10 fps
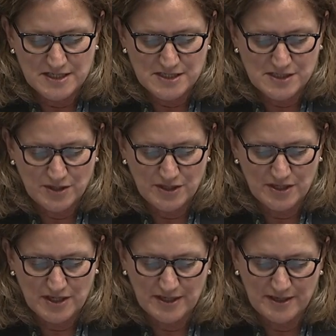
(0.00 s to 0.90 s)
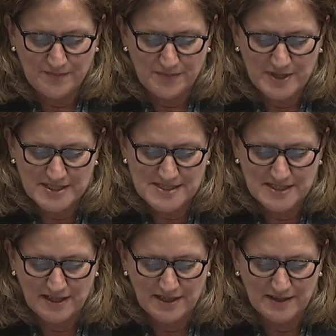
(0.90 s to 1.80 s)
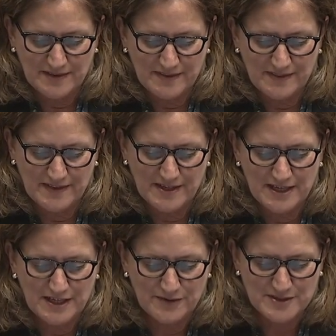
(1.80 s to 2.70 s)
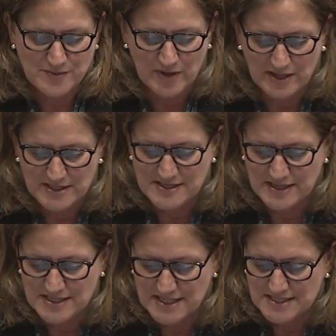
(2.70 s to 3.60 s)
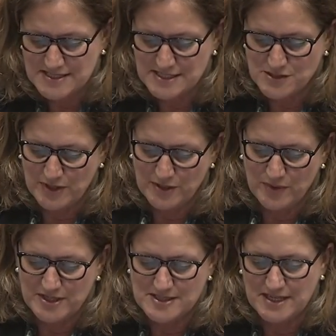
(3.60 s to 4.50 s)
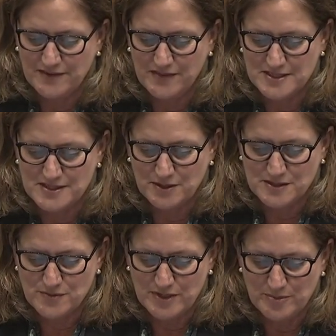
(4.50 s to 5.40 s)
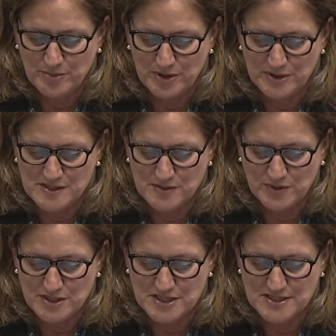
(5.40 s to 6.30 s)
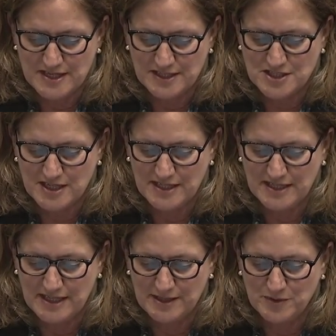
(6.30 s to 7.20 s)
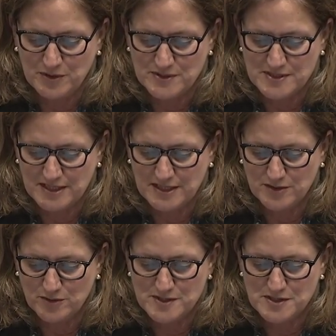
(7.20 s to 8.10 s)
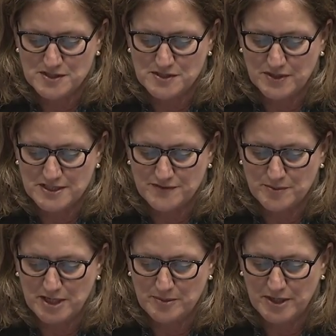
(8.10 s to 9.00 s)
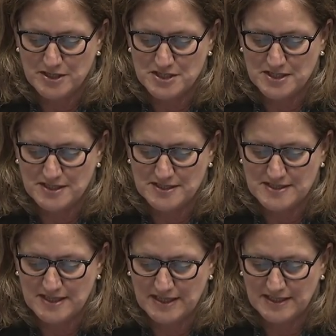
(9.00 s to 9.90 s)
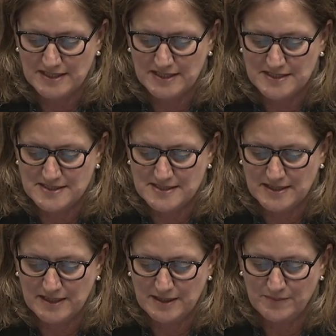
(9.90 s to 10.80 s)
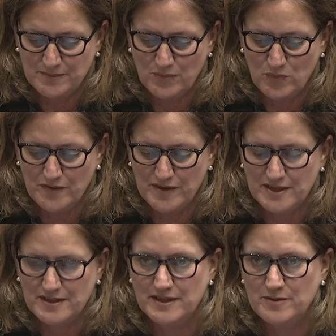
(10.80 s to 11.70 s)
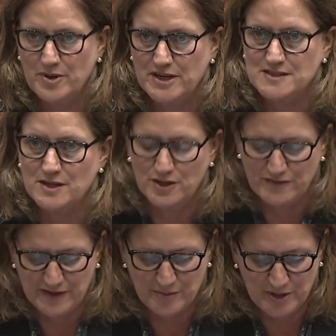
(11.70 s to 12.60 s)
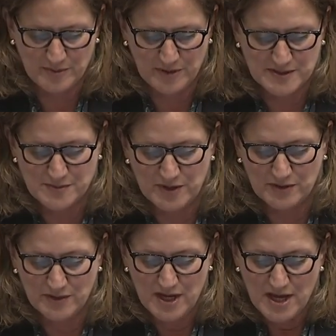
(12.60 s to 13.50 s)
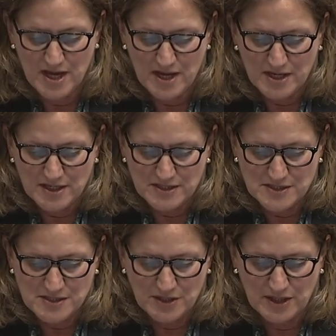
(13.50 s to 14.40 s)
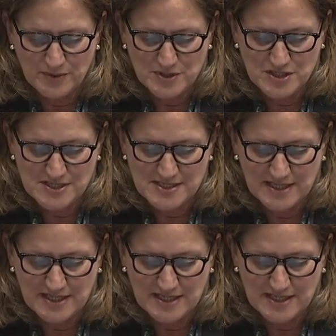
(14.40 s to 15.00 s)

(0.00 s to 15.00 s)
So, Minister, the kicker as well is that it takes 6 to 8 weeks to have these costs reimbursed, which is actually causing enormous distress for many pensioners and is one that impacts a lot of other people as well. So I would just